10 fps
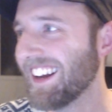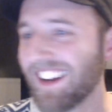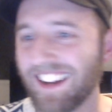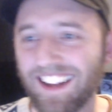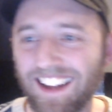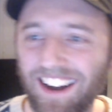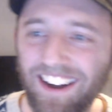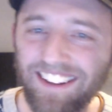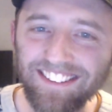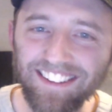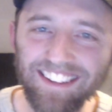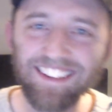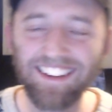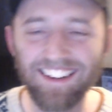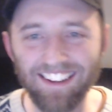Oh, hi. Oh, it's
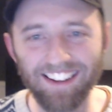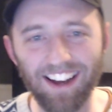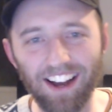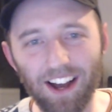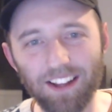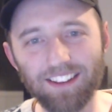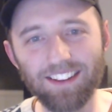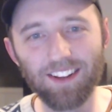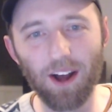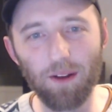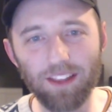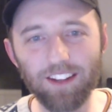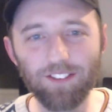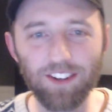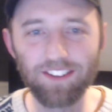good to. Uh,
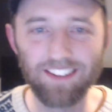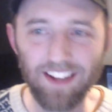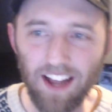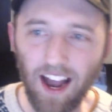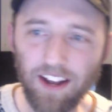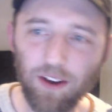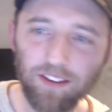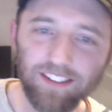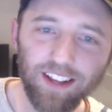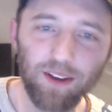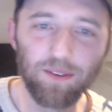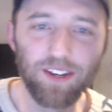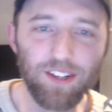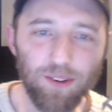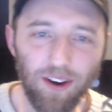thanks for. Oh. I know it's
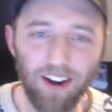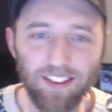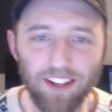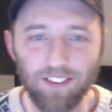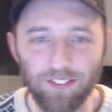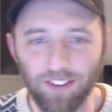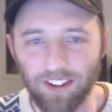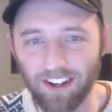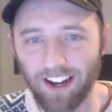late where you are. Thanks